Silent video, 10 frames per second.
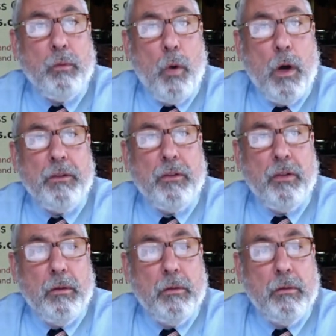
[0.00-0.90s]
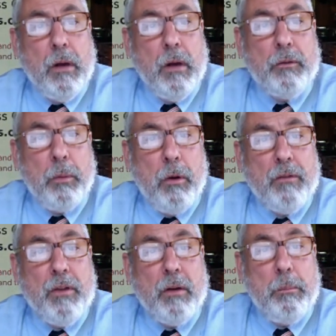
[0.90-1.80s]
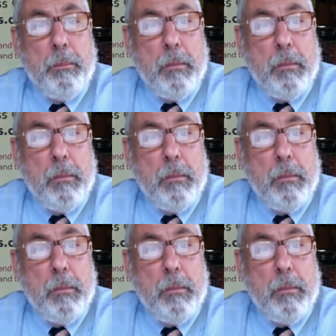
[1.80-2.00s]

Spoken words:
want to, as part of their